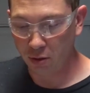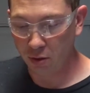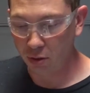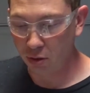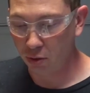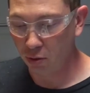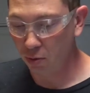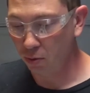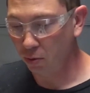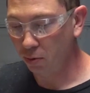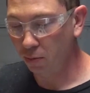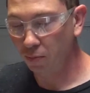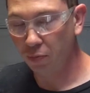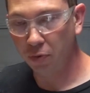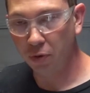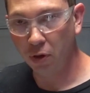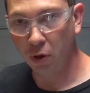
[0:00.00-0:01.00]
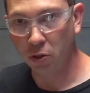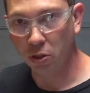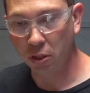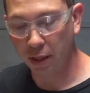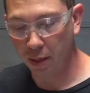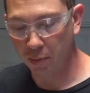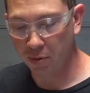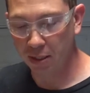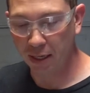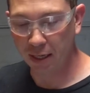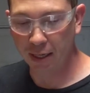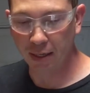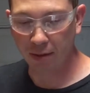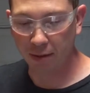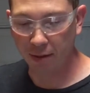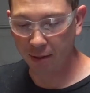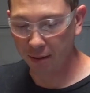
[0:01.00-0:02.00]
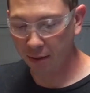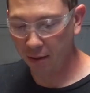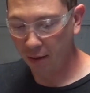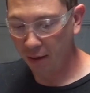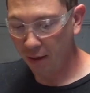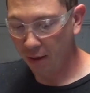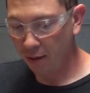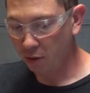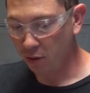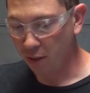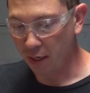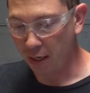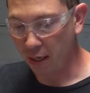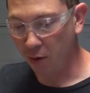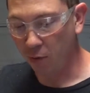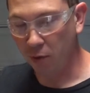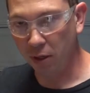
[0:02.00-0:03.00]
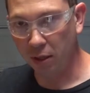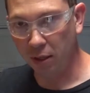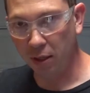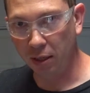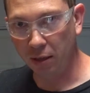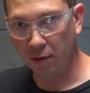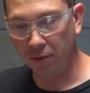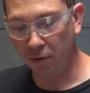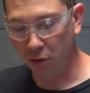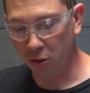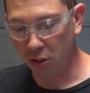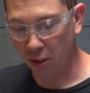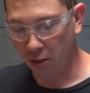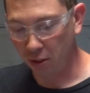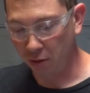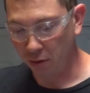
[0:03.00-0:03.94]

2 hose clamps that I had on so I could get rid of the foot shell,